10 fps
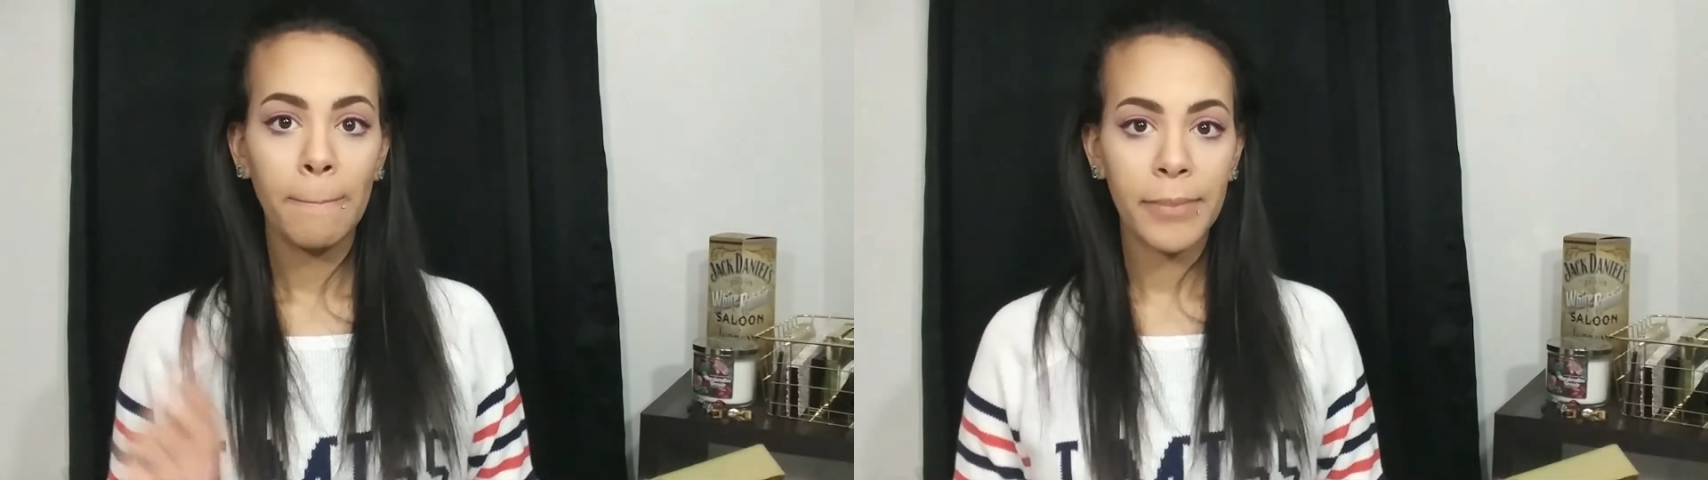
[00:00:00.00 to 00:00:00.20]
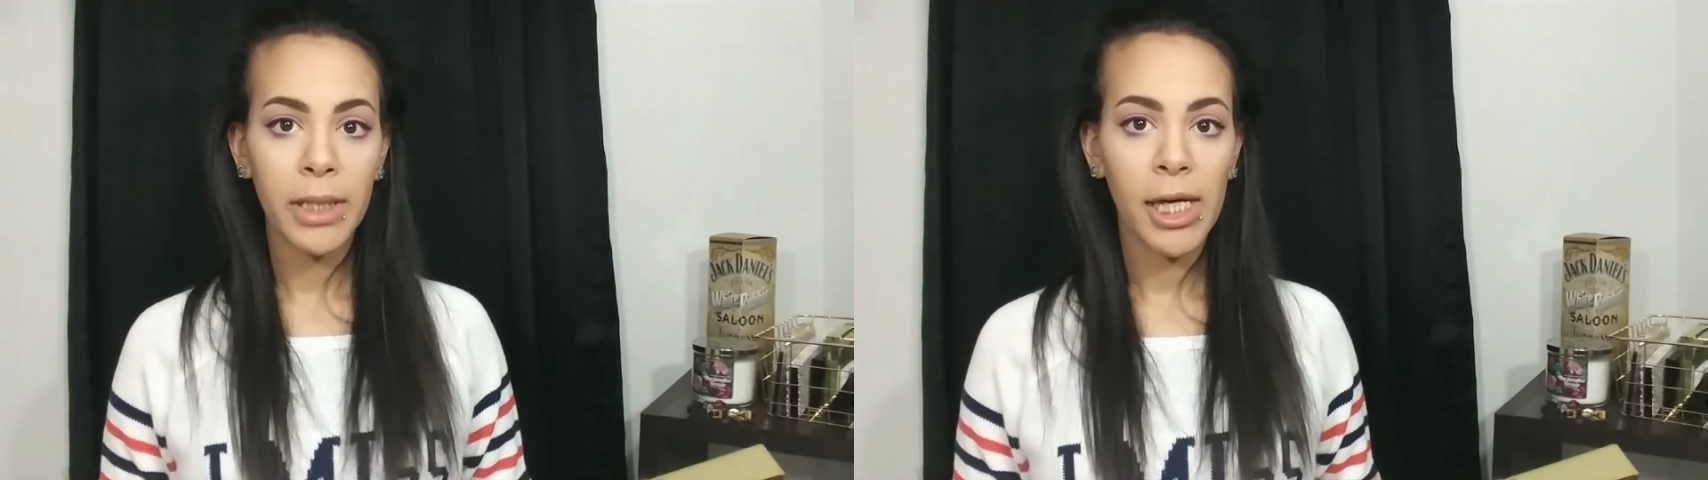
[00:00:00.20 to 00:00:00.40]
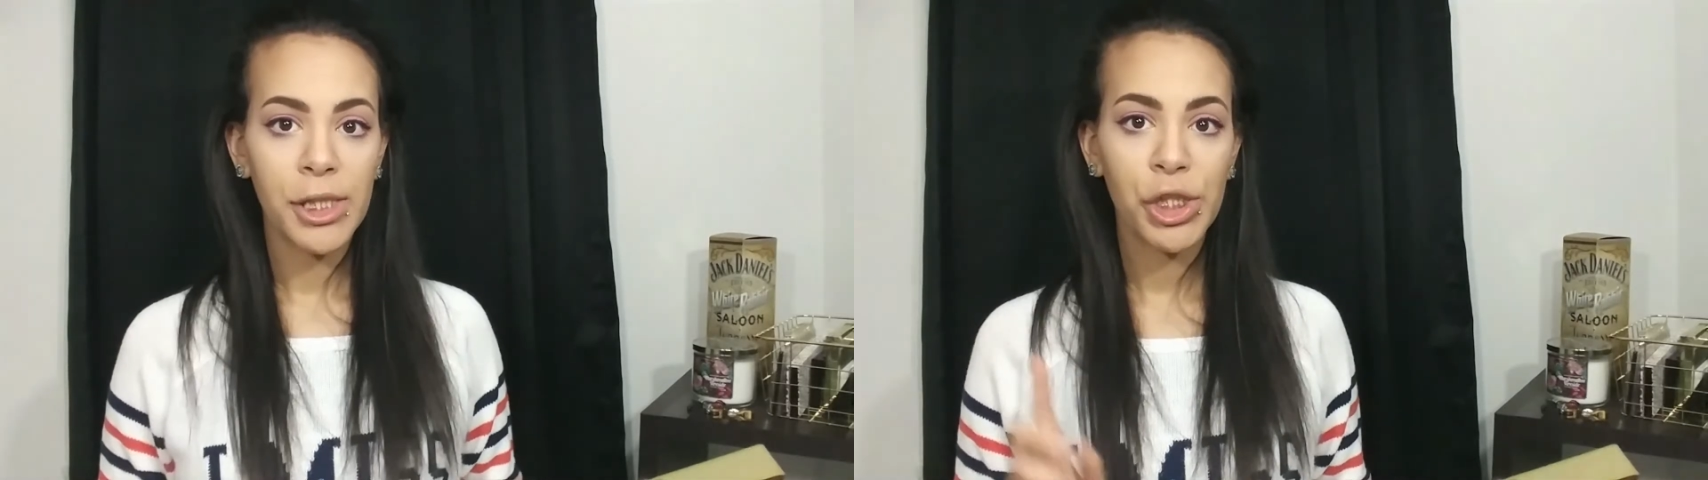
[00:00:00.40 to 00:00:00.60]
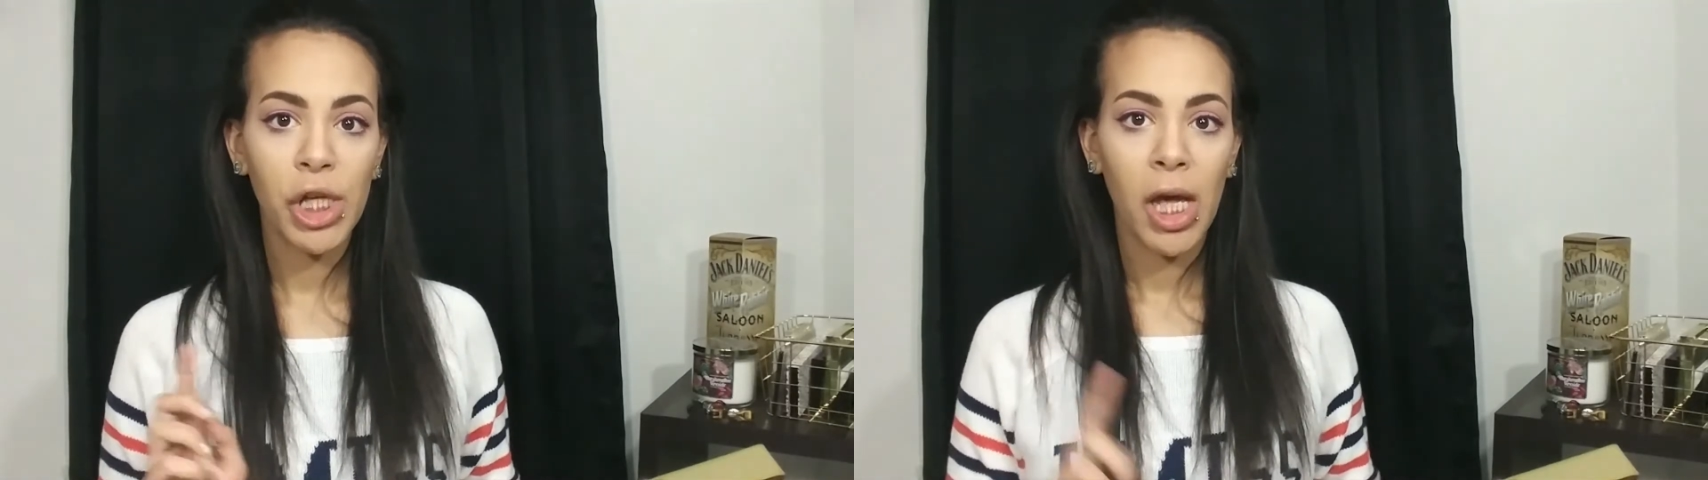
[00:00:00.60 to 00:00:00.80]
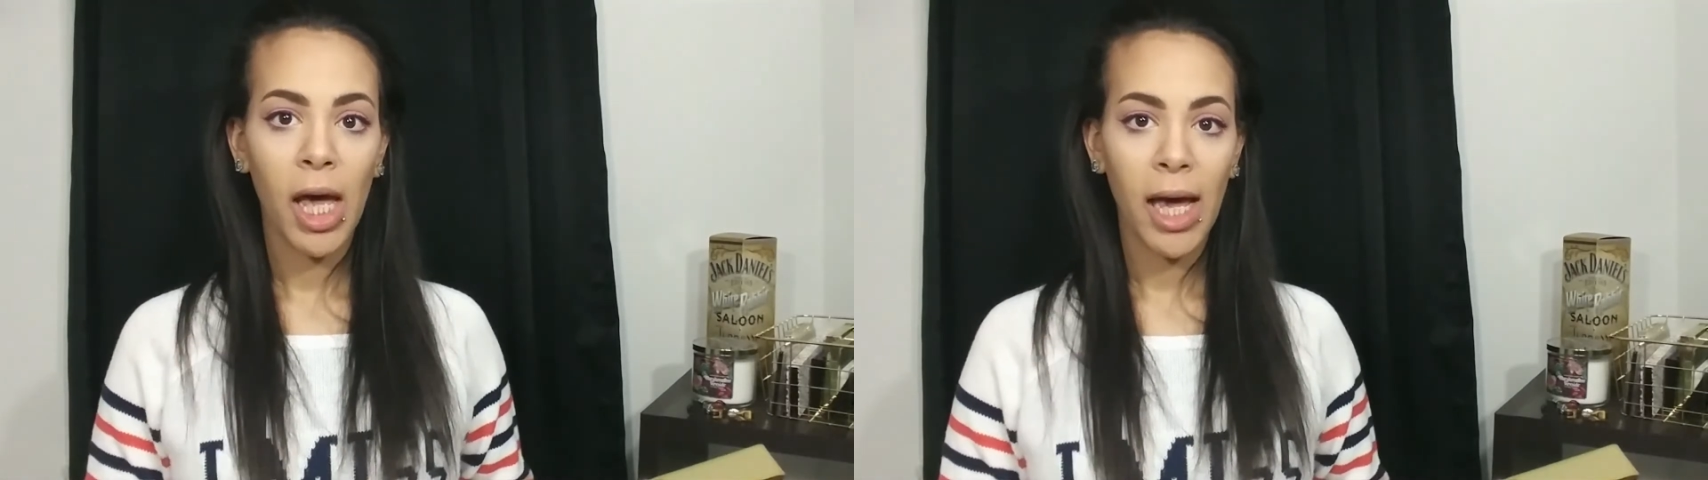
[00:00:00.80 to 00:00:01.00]
blush,
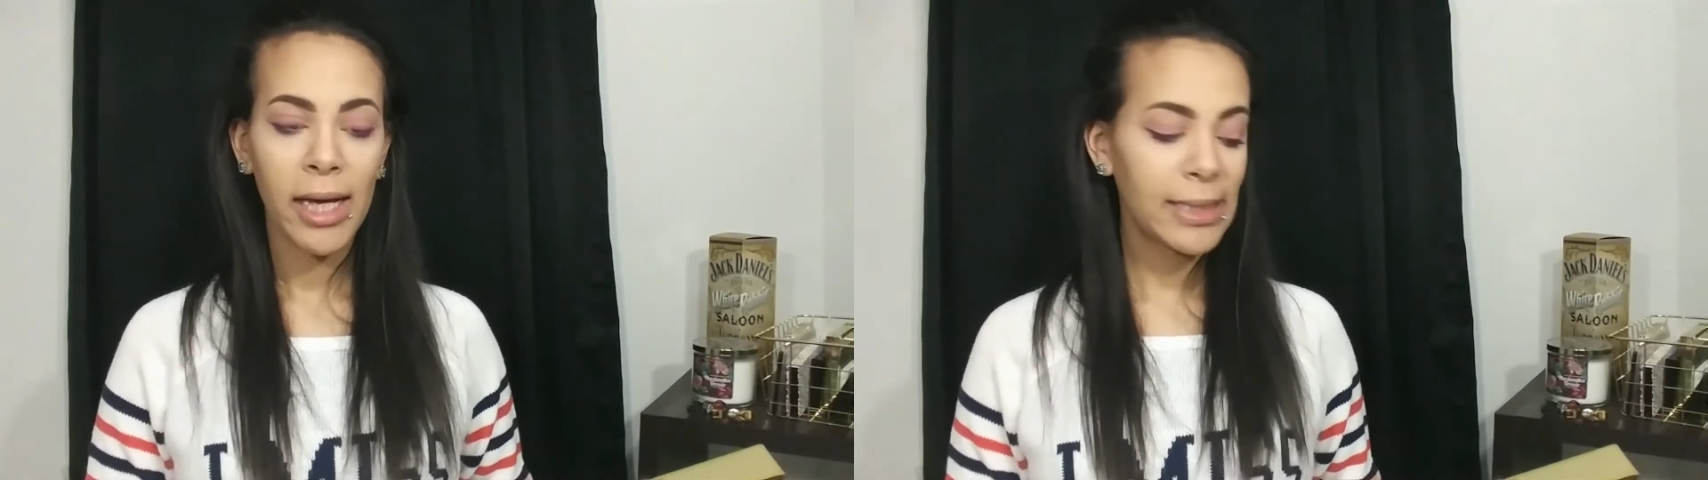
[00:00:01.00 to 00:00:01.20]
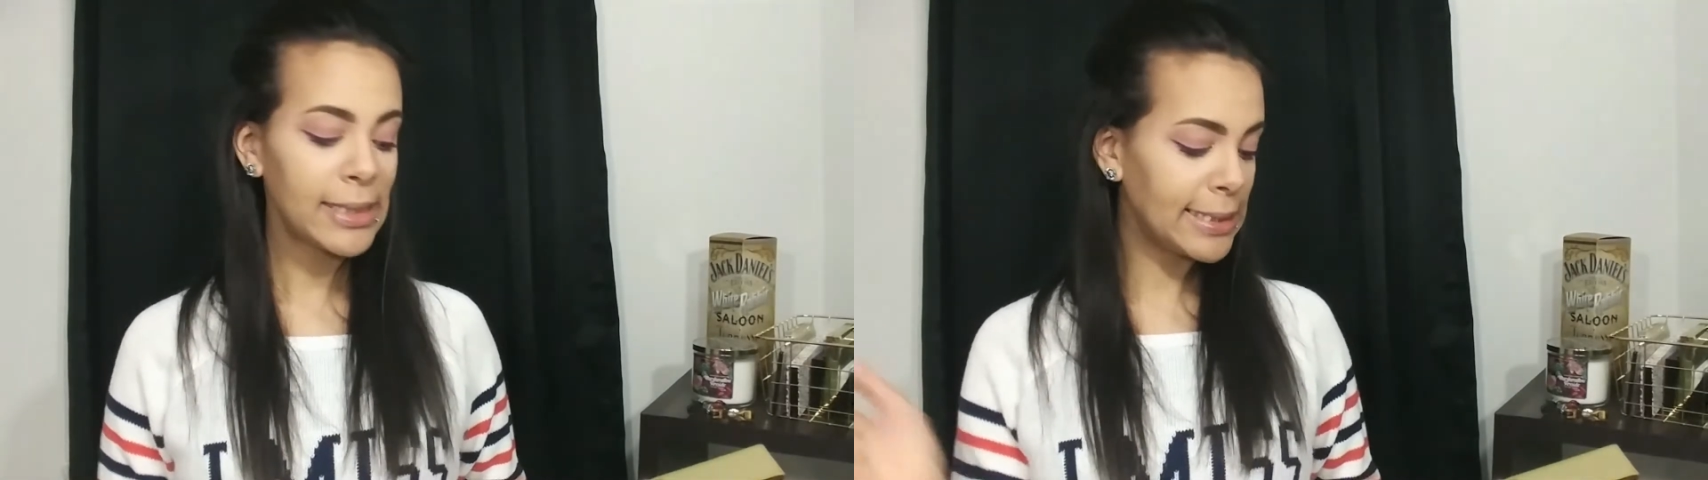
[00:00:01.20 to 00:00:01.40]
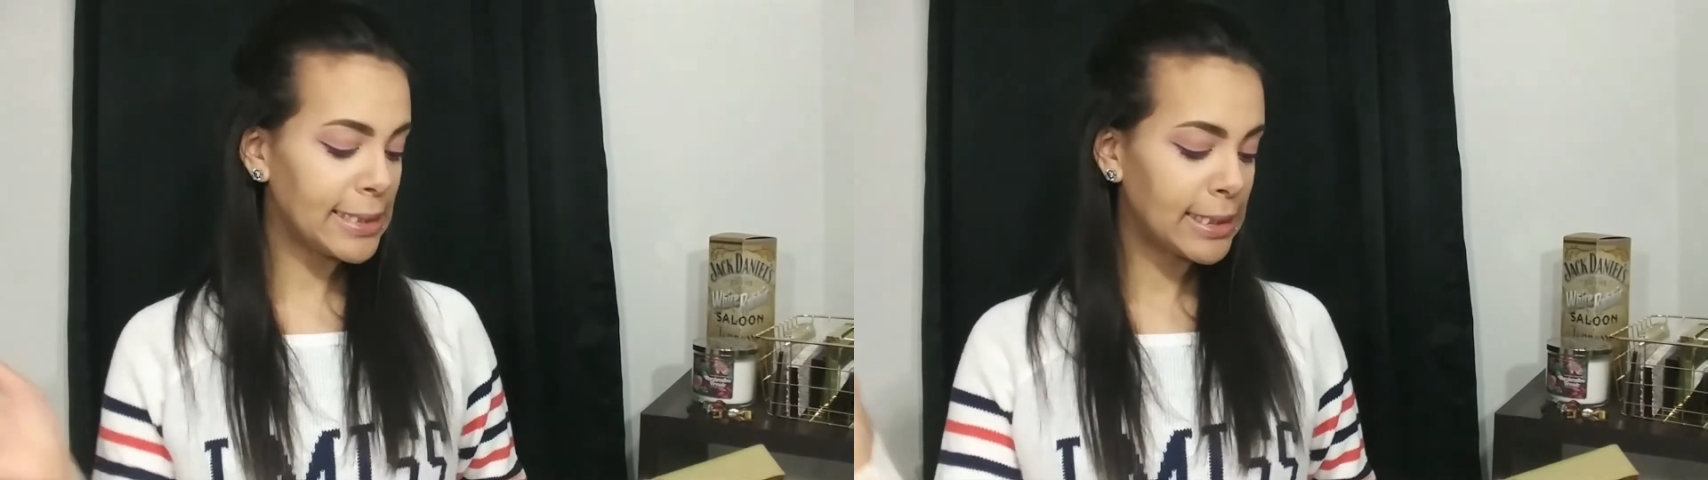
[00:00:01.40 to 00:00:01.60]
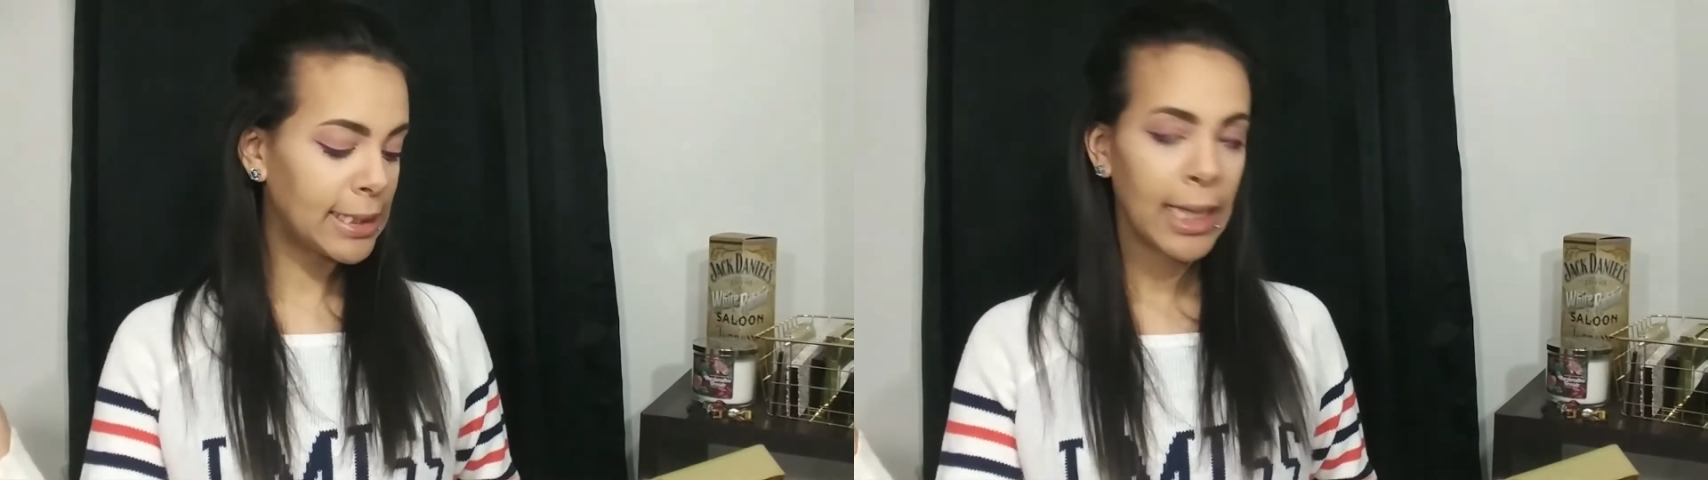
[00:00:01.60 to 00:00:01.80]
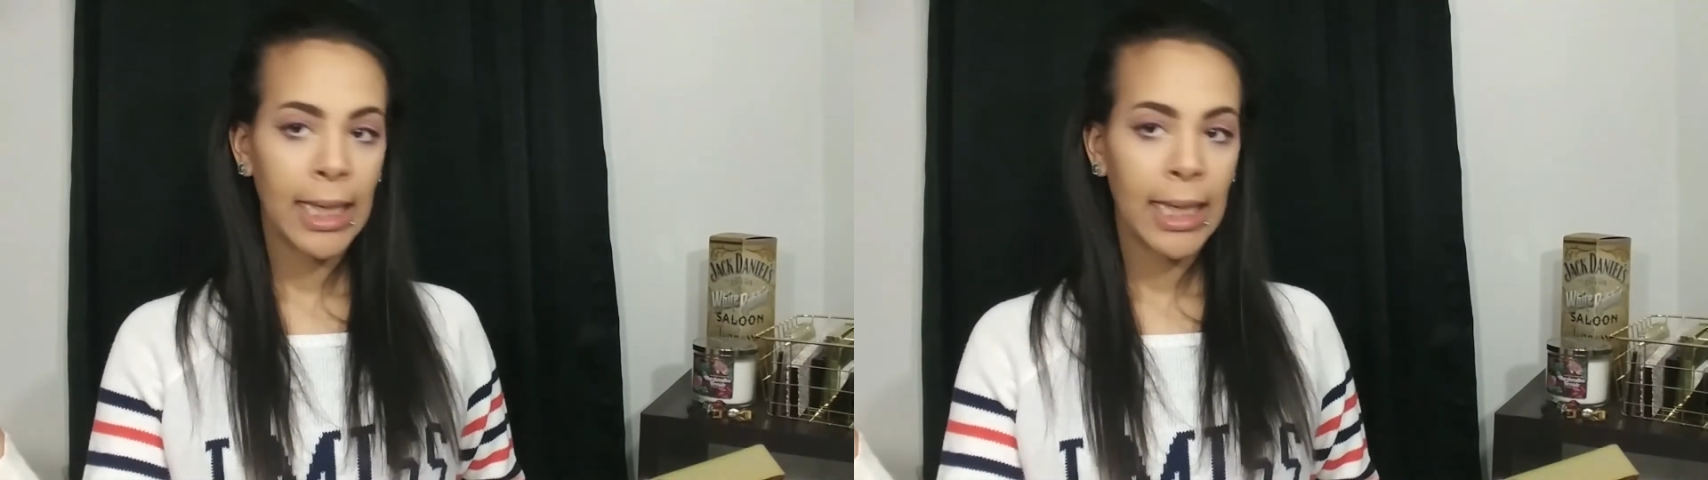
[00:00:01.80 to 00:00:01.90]
highlight,